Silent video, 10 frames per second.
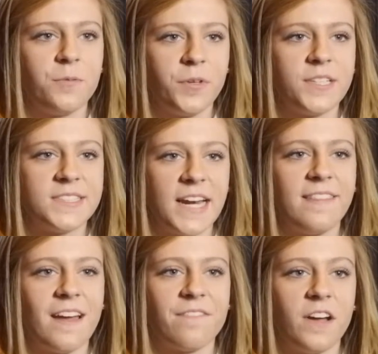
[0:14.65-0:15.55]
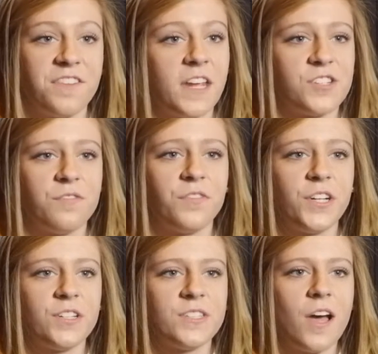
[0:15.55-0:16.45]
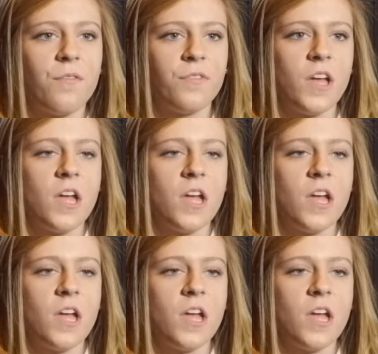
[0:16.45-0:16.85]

and really setting that foundation for yourself